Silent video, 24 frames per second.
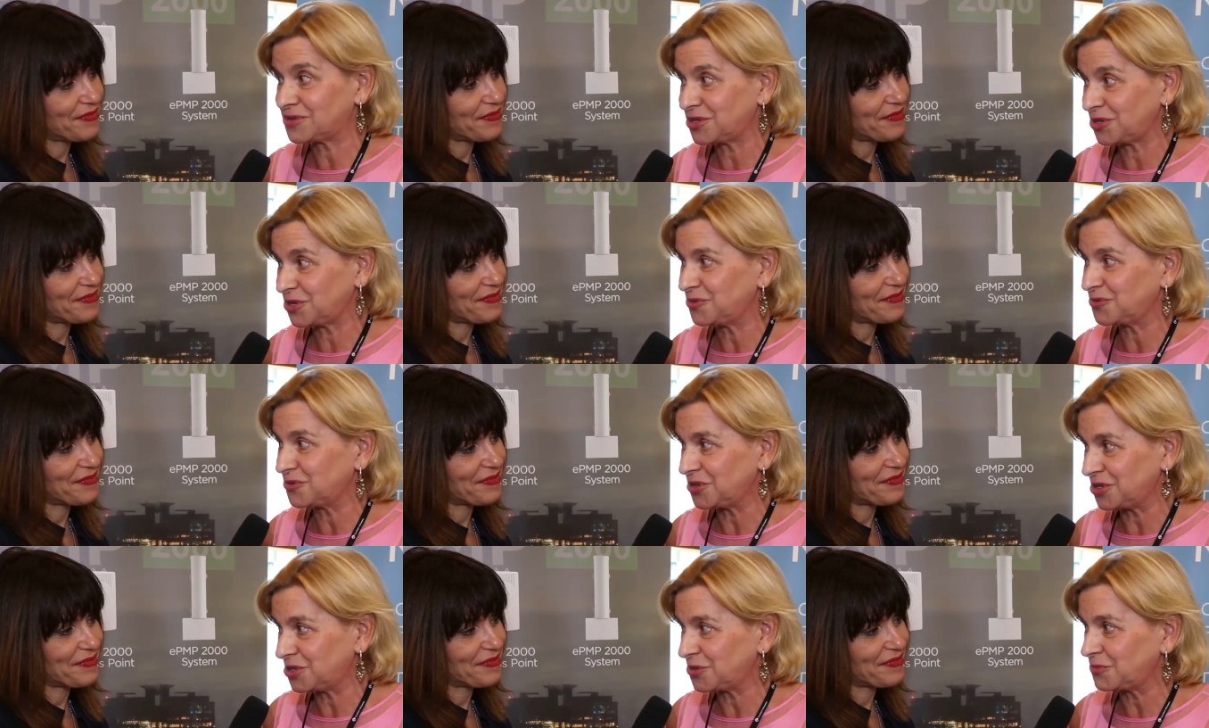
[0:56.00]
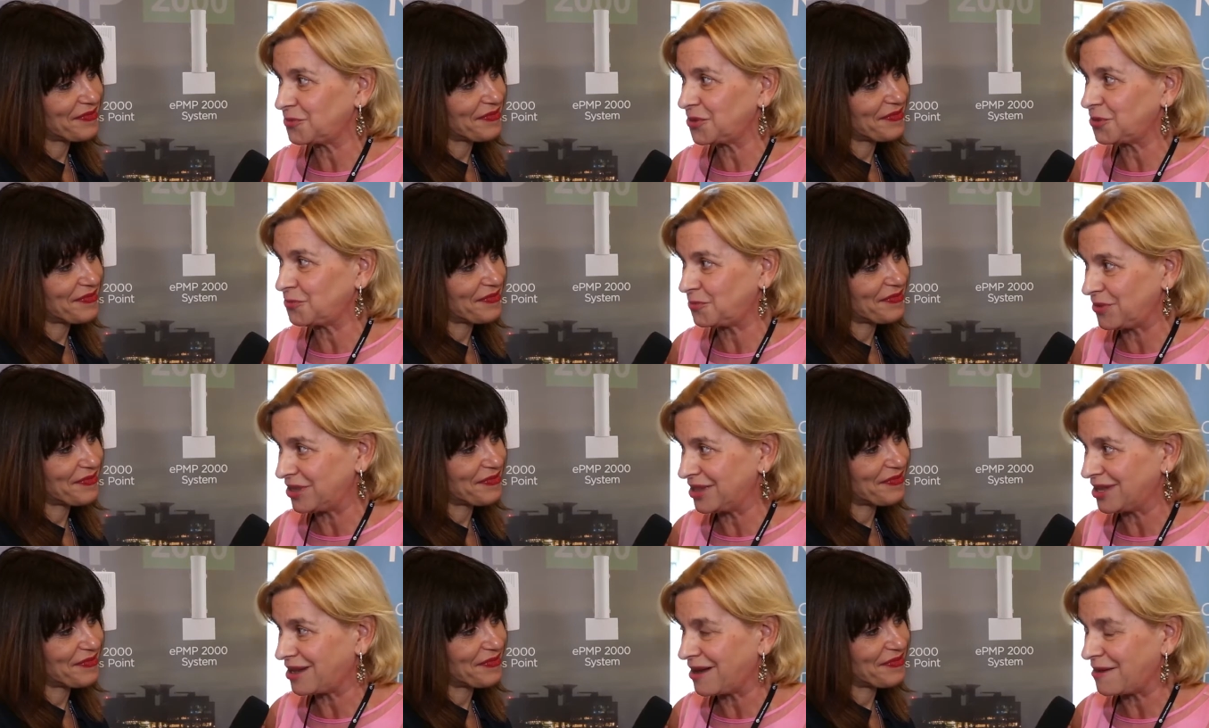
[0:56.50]
Speaker 1: security with
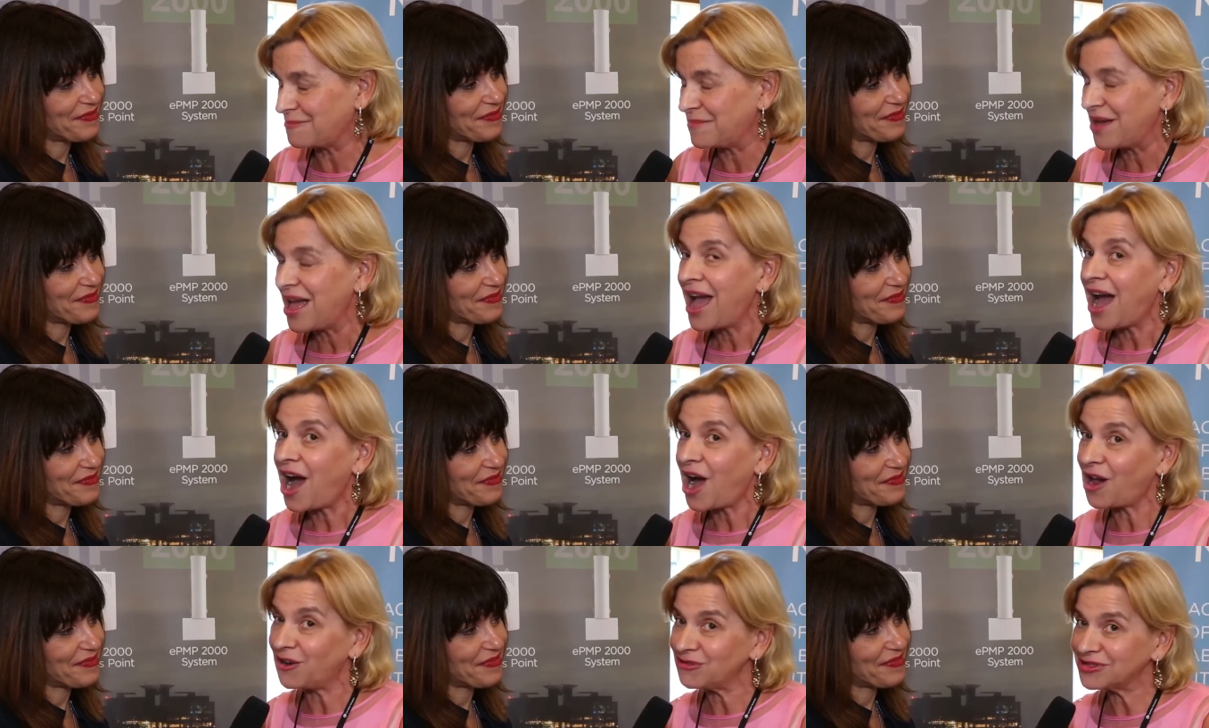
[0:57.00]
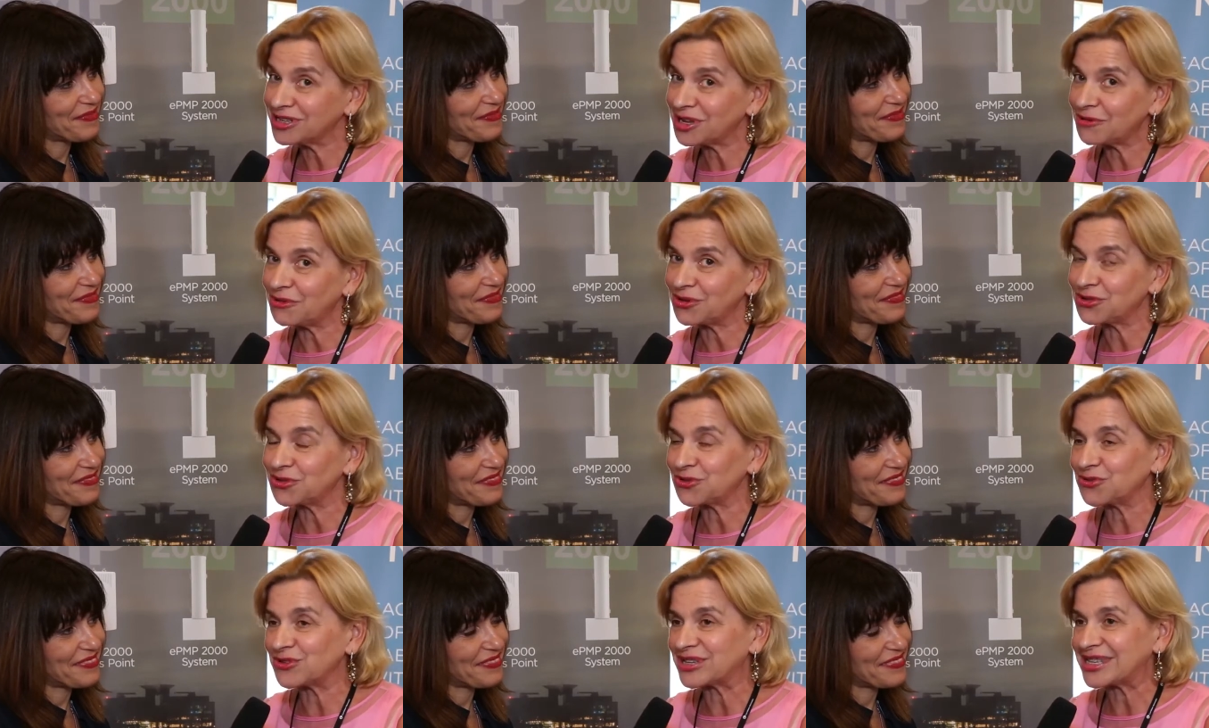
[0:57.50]
Winncom. Also
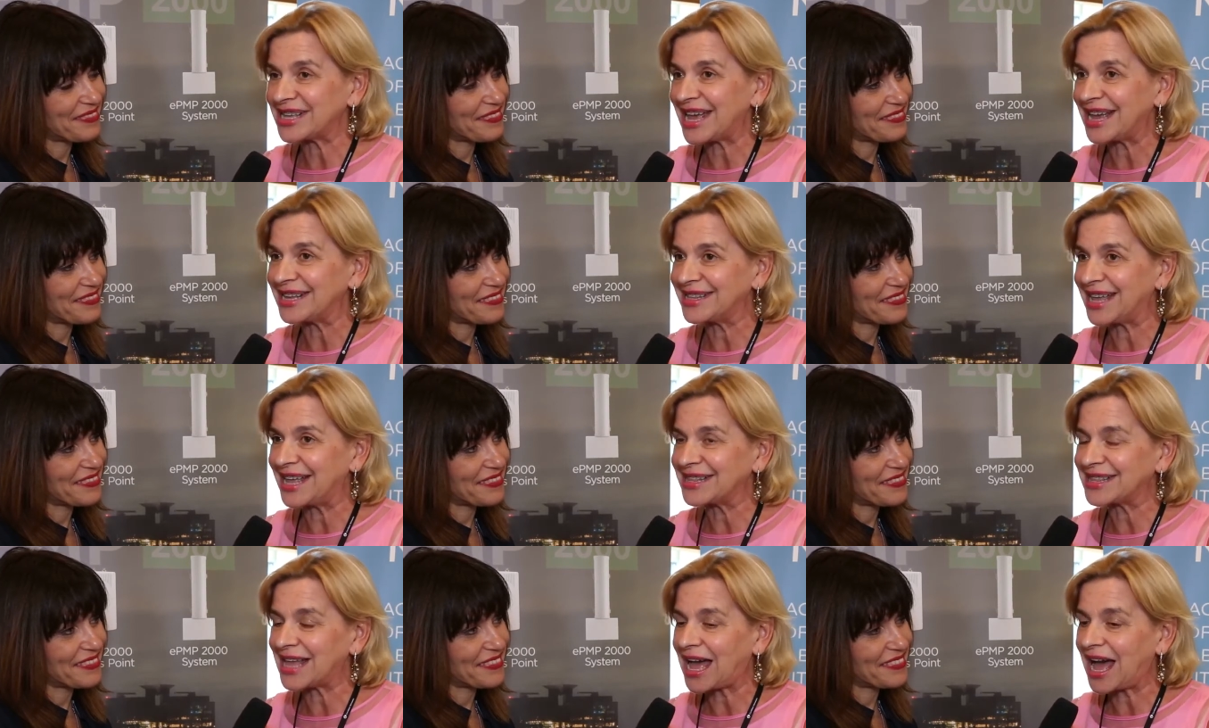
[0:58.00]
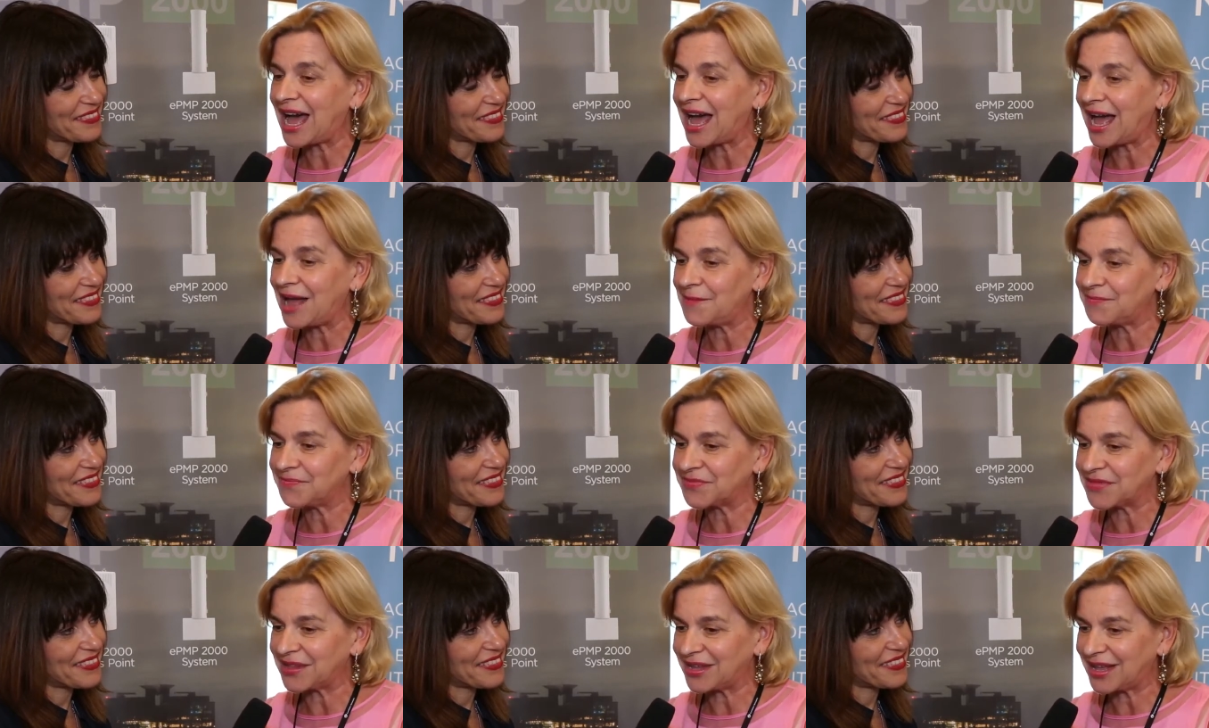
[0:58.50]
want to say that
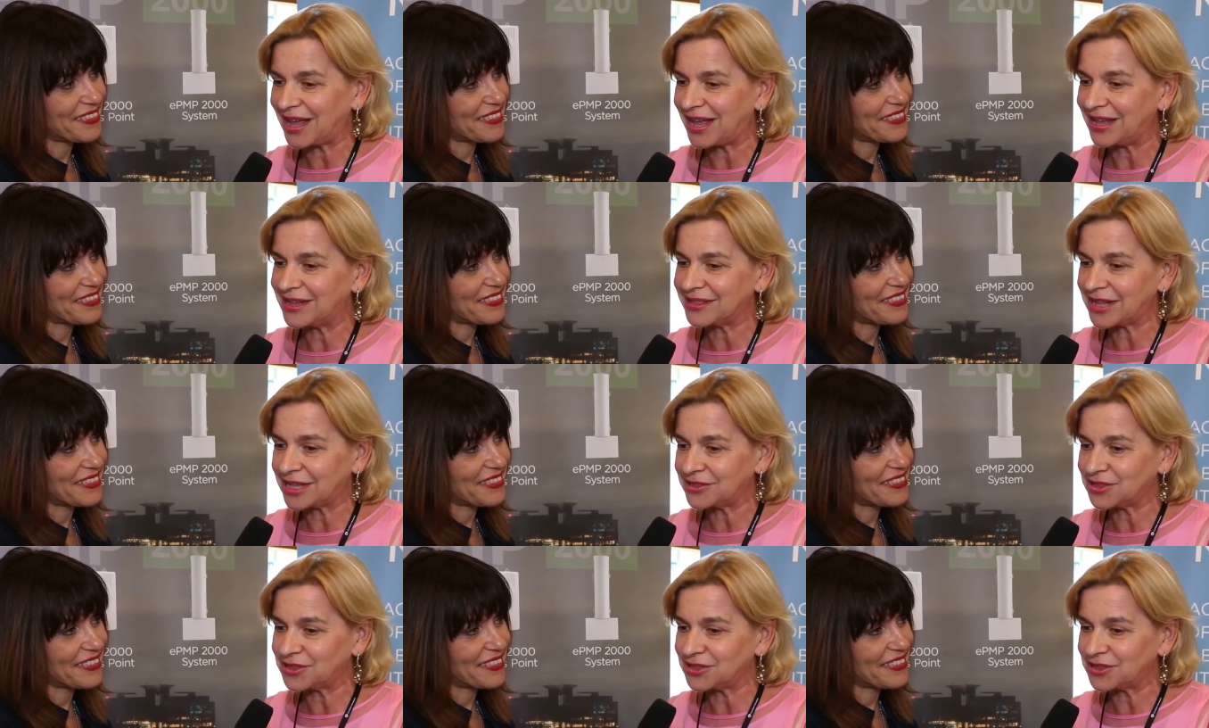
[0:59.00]
um, in